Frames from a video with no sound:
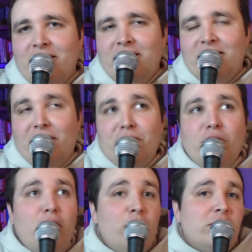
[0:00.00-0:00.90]
Now, if you
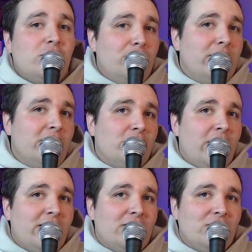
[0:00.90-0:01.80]
don't know what Gym Leader
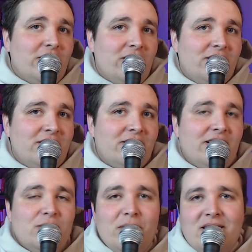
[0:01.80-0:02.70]
Challenge is,
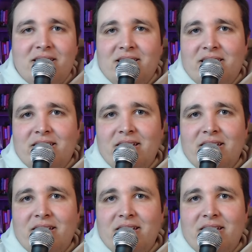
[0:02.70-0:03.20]
it's basically